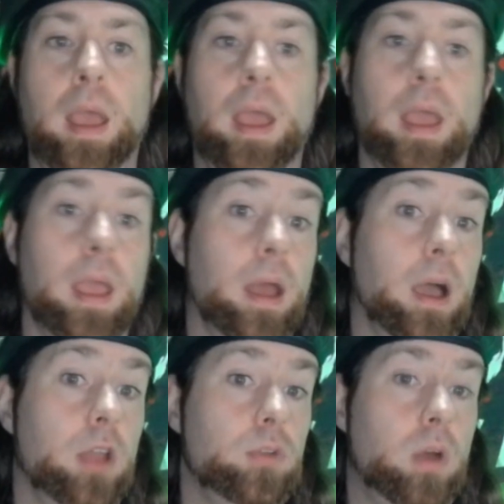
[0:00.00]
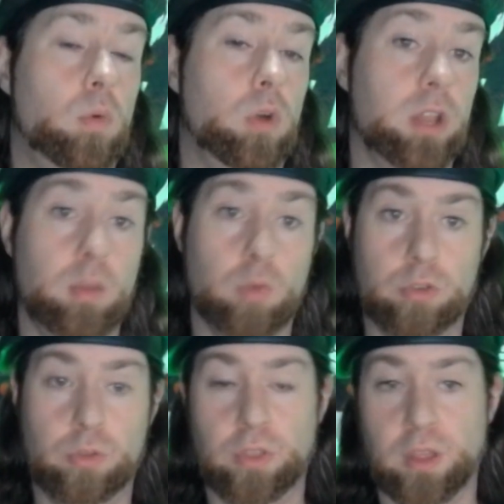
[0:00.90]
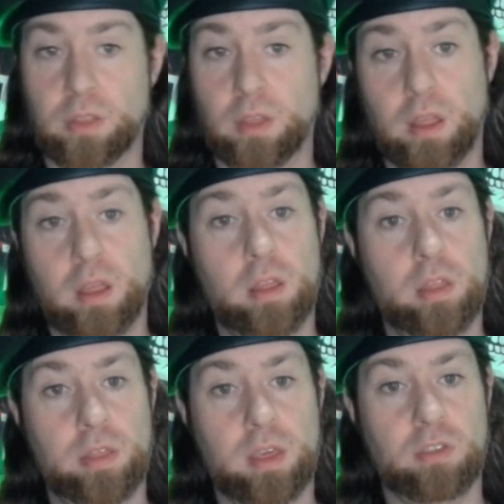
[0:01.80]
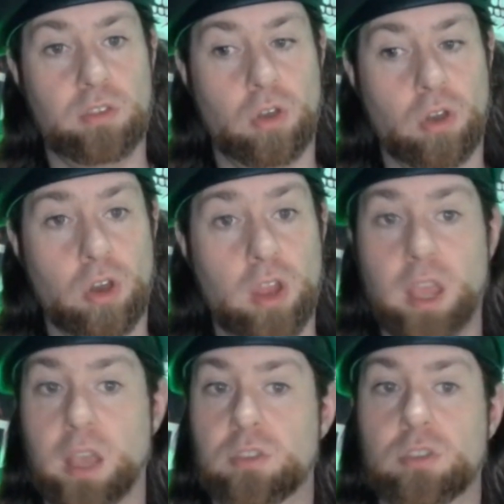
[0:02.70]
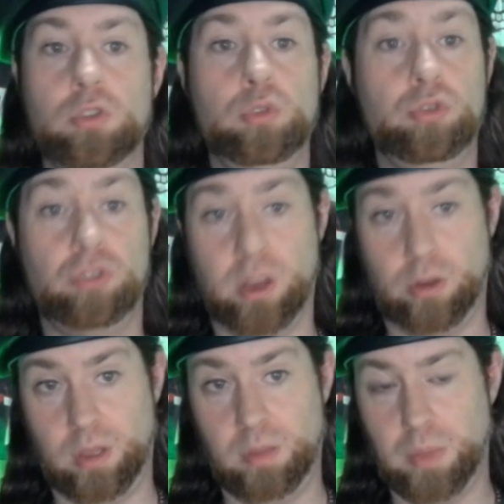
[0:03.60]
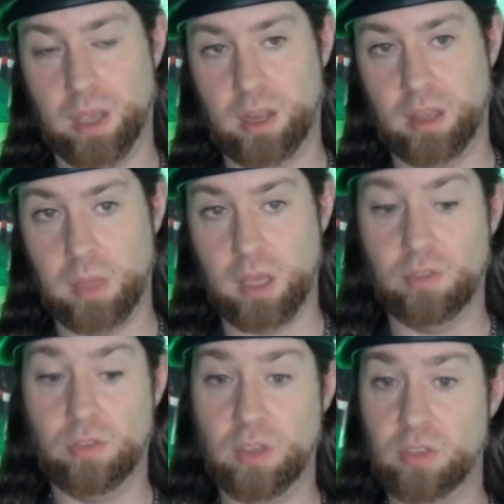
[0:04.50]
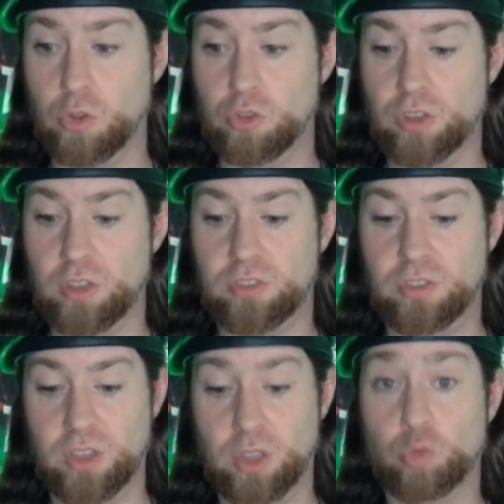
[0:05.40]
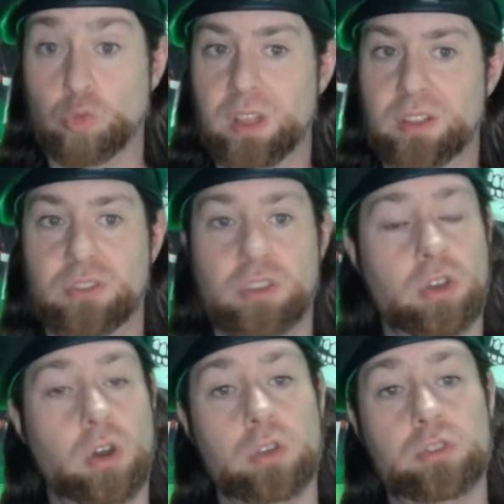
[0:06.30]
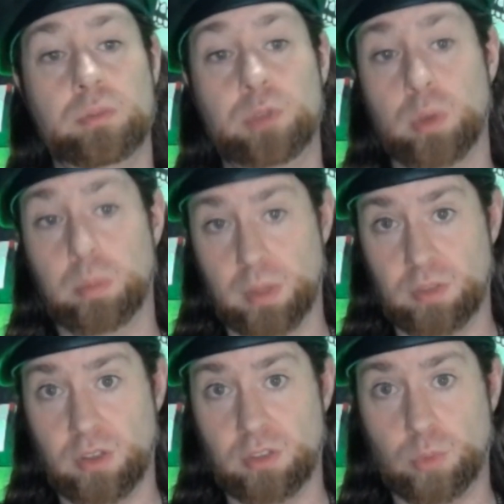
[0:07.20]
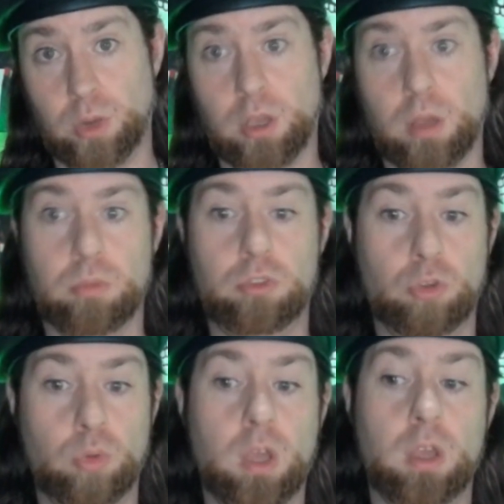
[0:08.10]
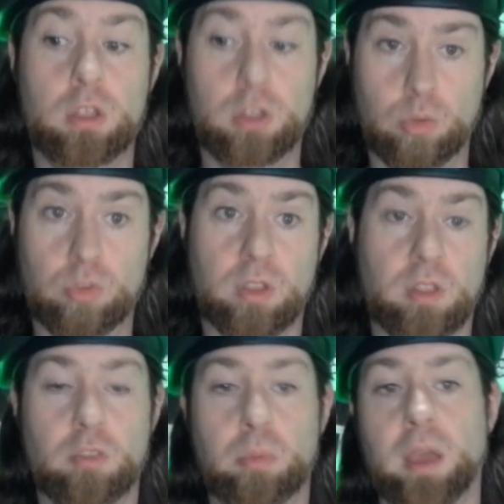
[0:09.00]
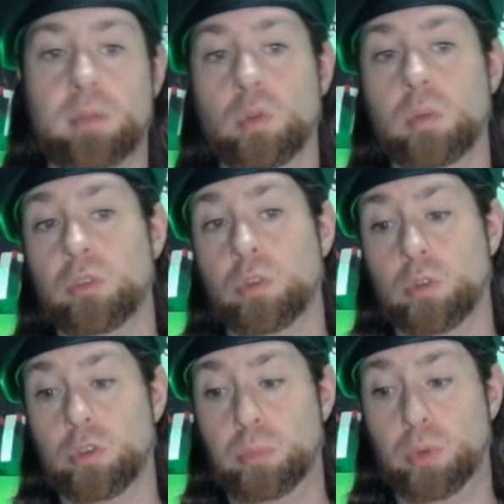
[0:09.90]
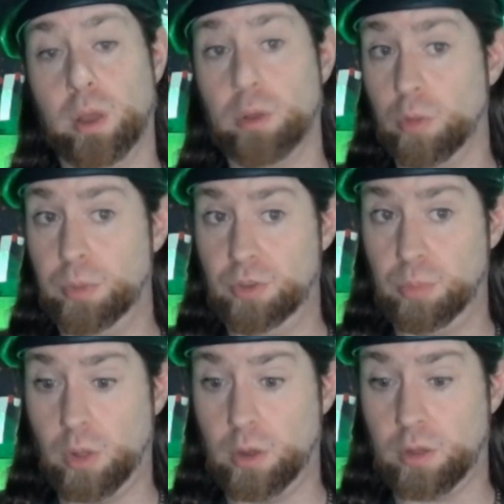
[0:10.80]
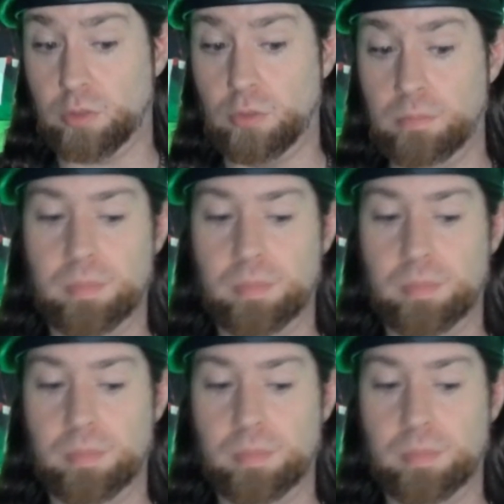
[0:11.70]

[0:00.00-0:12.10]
And I do not want anyone to think that these are exclusionary by any means. These are just the realistic costs of doing business when it comes to using these platforms in order to put out RPG products.